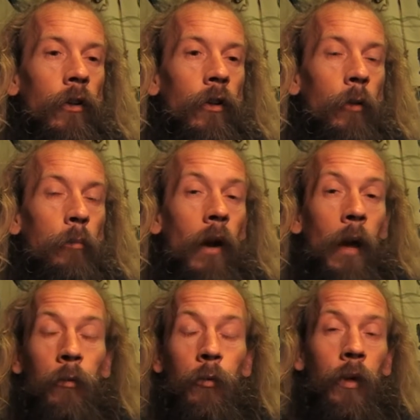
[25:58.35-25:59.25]
you know,
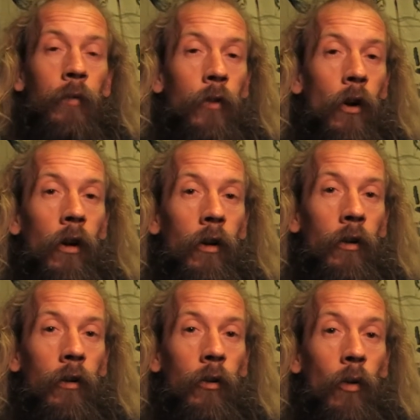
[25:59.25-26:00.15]
perhaps we've got
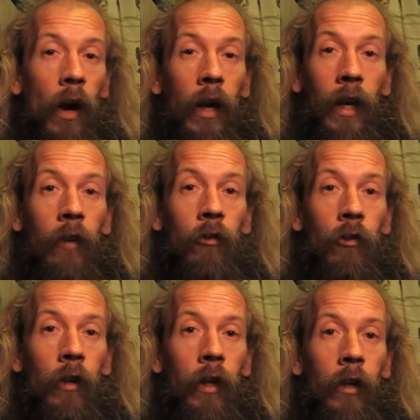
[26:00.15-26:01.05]
quite a
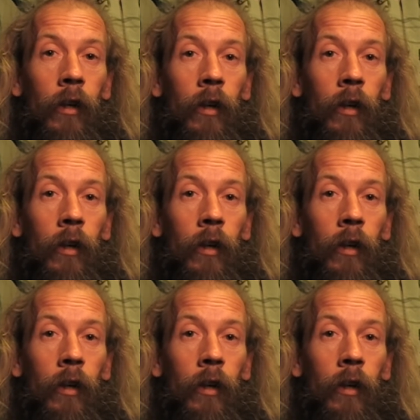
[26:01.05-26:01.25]
history,